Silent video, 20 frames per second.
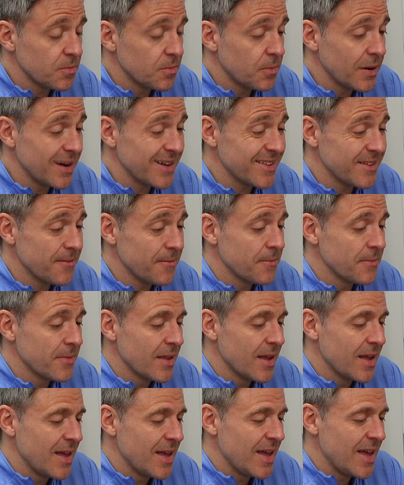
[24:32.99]
But
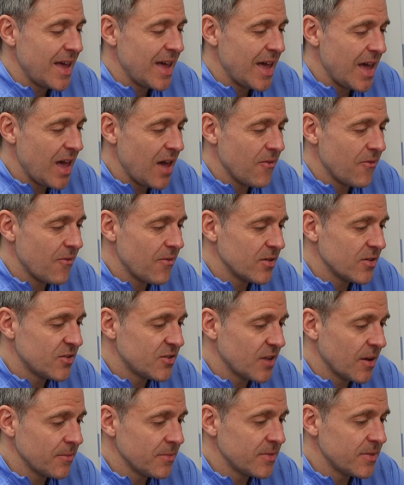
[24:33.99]
if
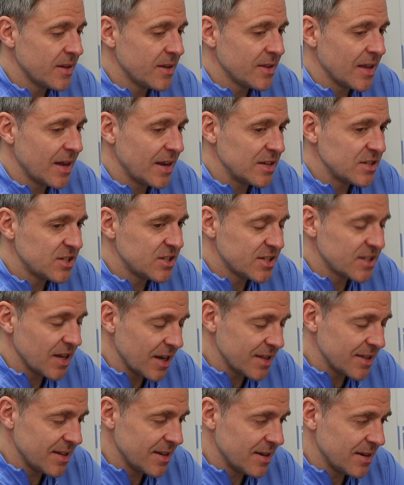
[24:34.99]
something that is
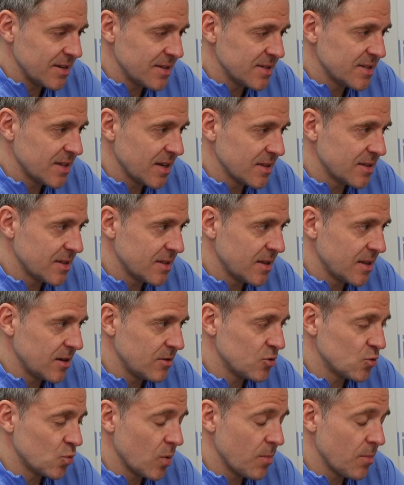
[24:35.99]
sudden and something that
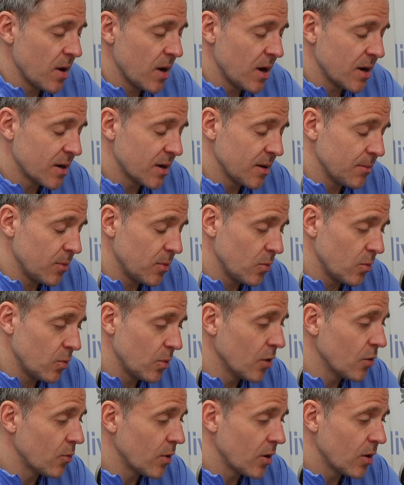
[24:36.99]
is remarkable
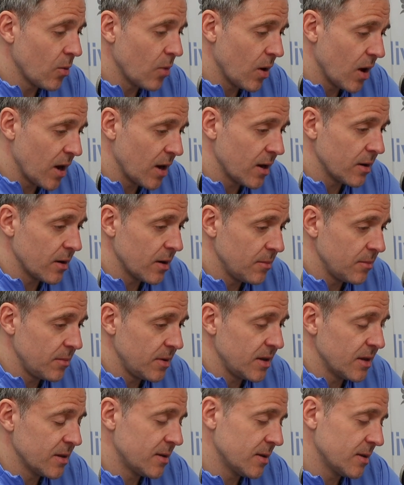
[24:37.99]
will require
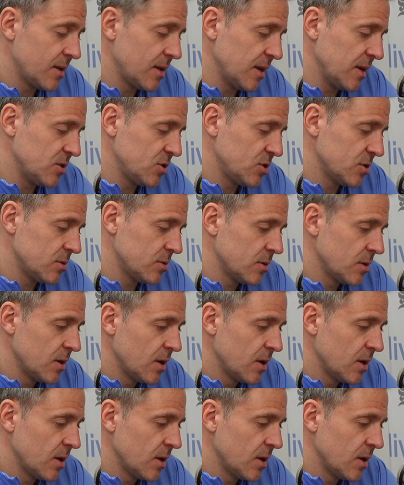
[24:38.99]
immediate attention,